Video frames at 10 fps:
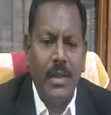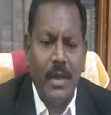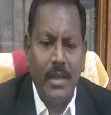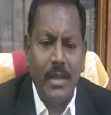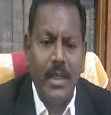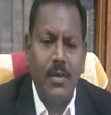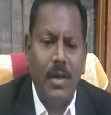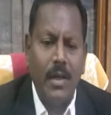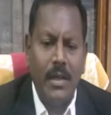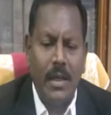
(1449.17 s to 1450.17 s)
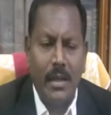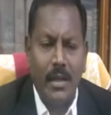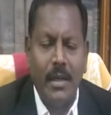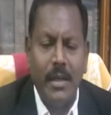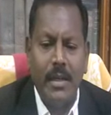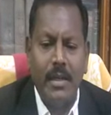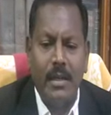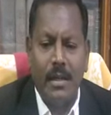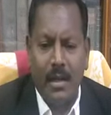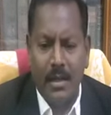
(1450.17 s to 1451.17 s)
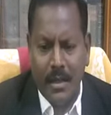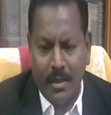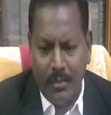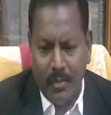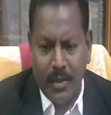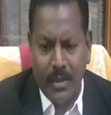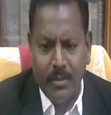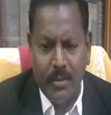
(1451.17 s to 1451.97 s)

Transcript: and the equality underlying under Article 14.